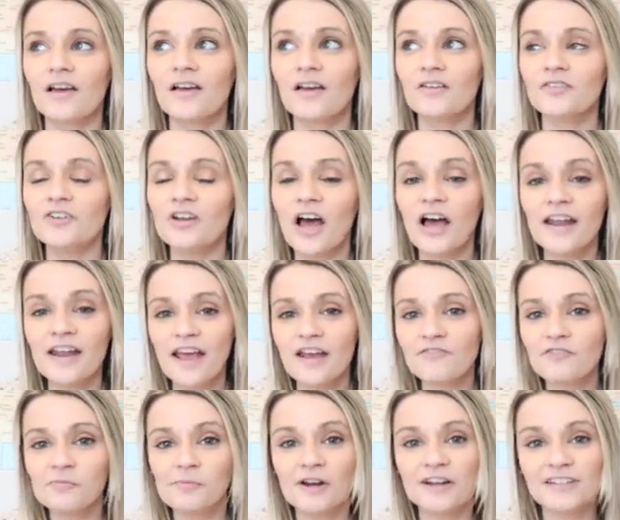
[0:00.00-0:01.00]
not
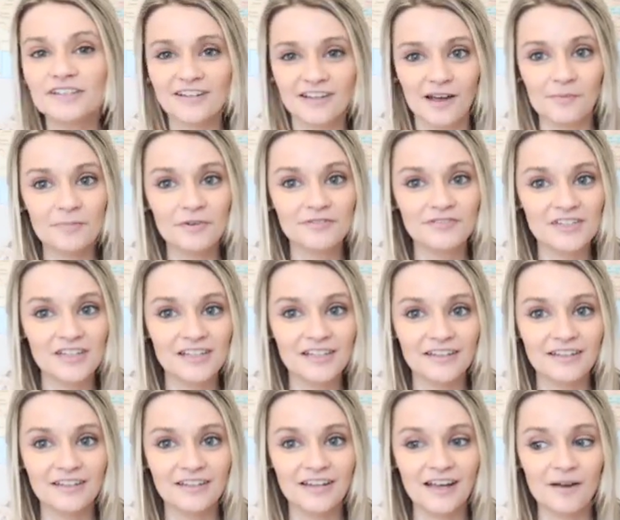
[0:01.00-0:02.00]
everybody's cup of
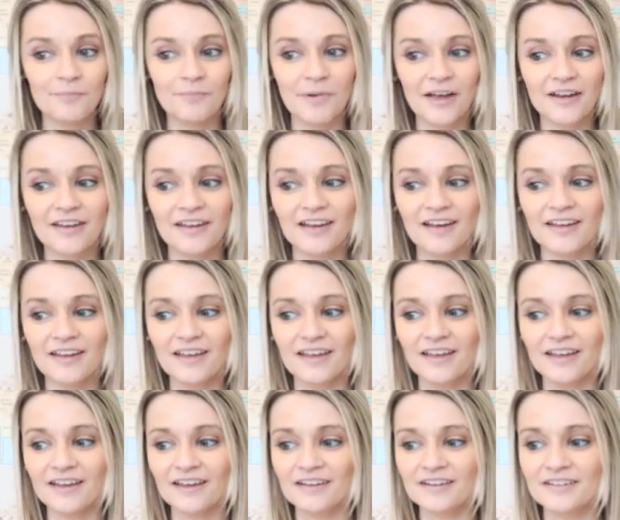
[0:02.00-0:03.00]
tea. Abeka
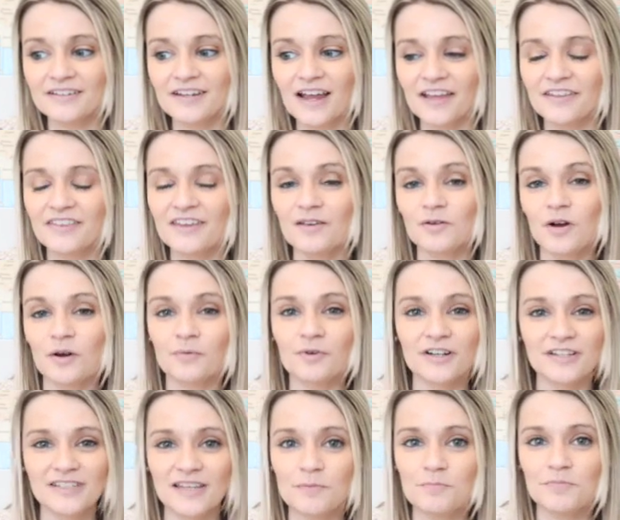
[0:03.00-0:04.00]
and I
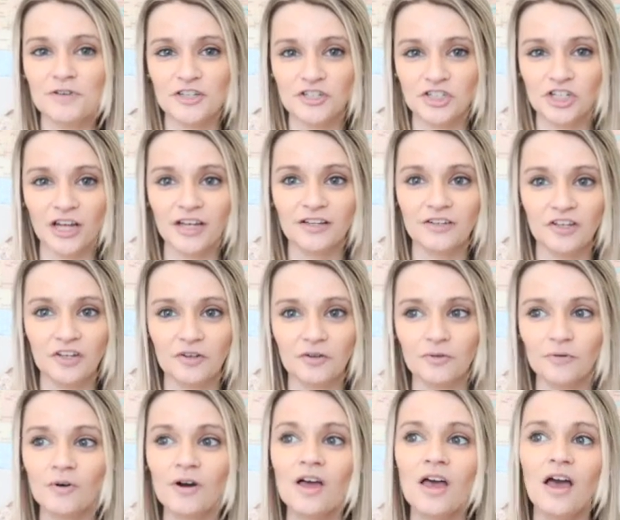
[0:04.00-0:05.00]
want to say
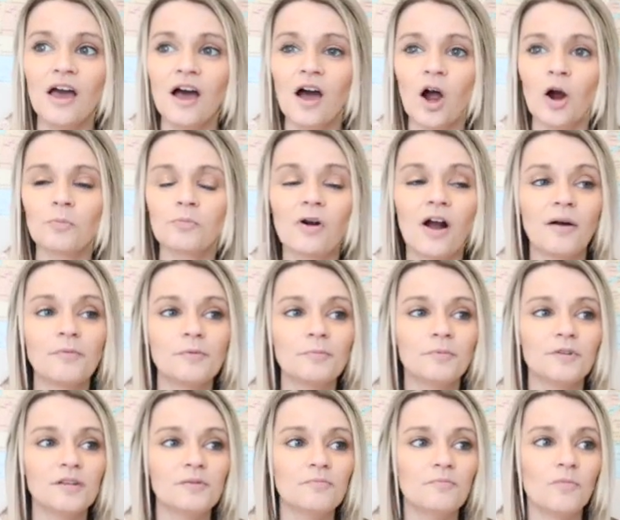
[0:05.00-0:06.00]
BJU are
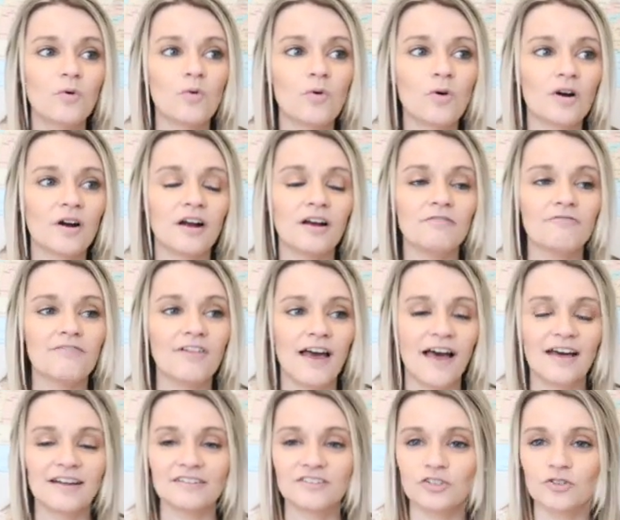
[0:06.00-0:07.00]
probably more of
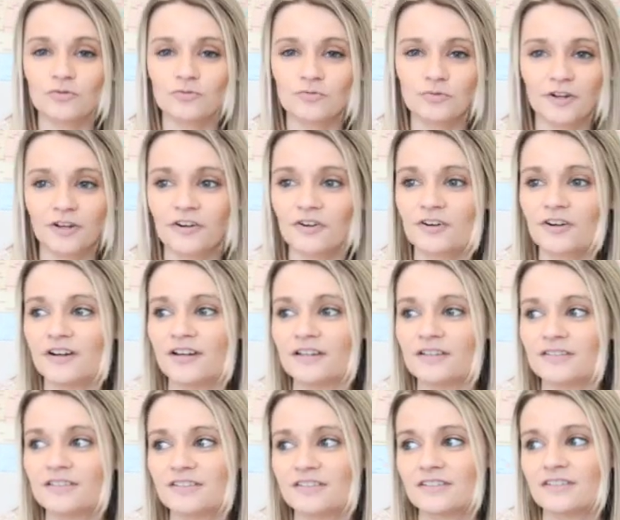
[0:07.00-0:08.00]
that
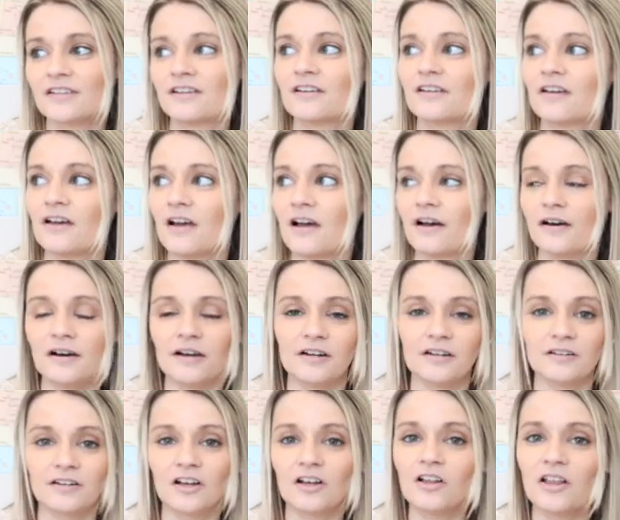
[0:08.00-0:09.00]
rigorous
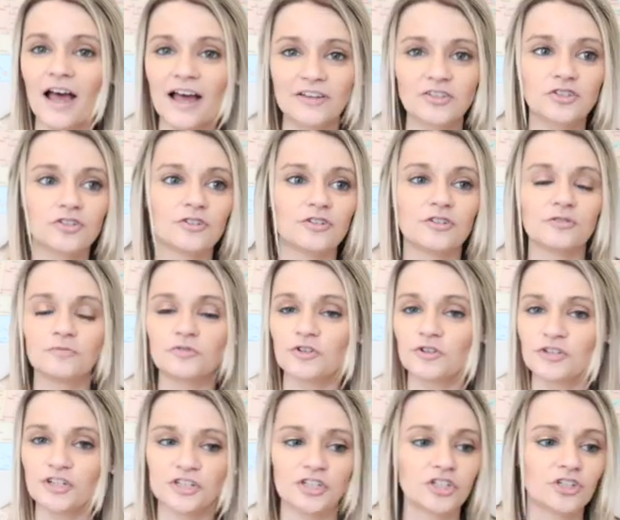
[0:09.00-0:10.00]
classroom,
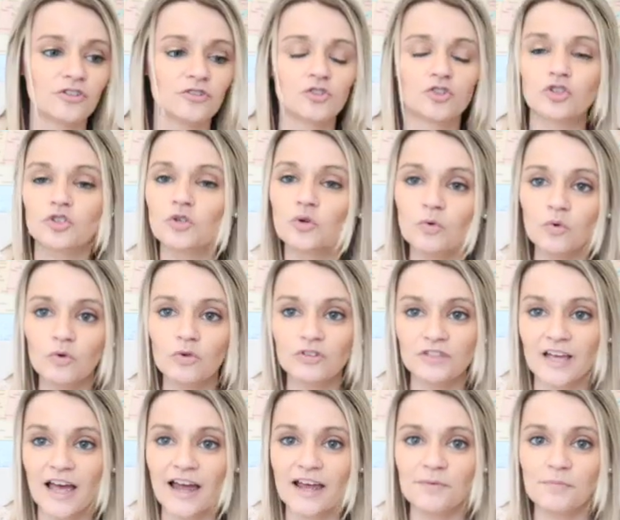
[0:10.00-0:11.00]
traditional school
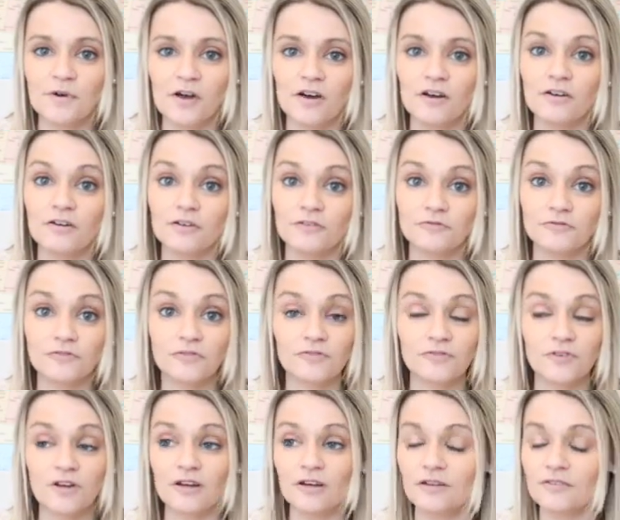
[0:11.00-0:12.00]
type of
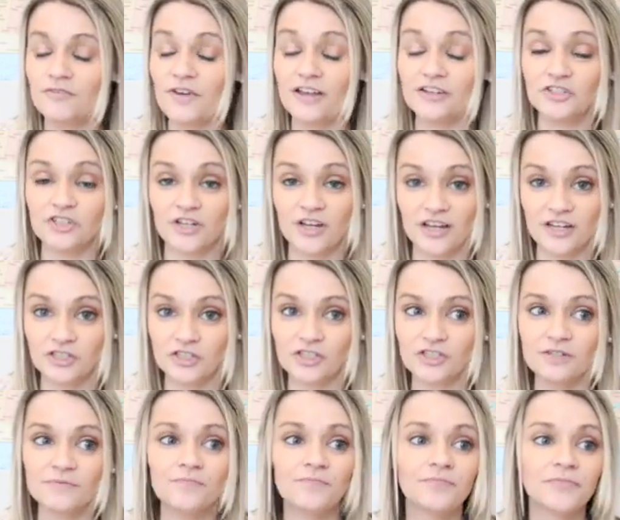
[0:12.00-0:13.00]

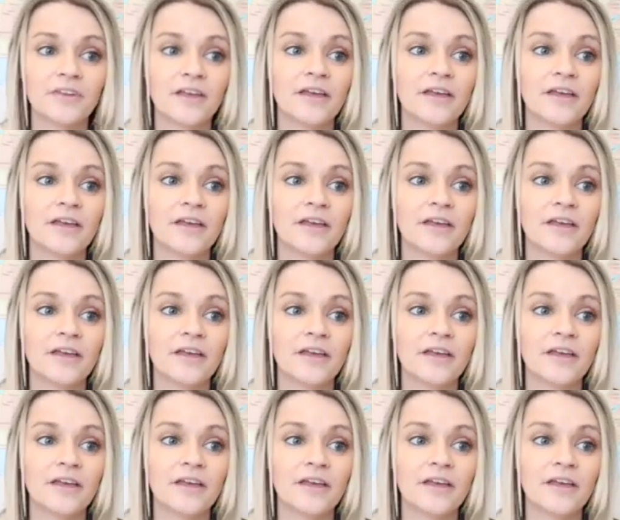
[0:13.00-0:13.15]
education.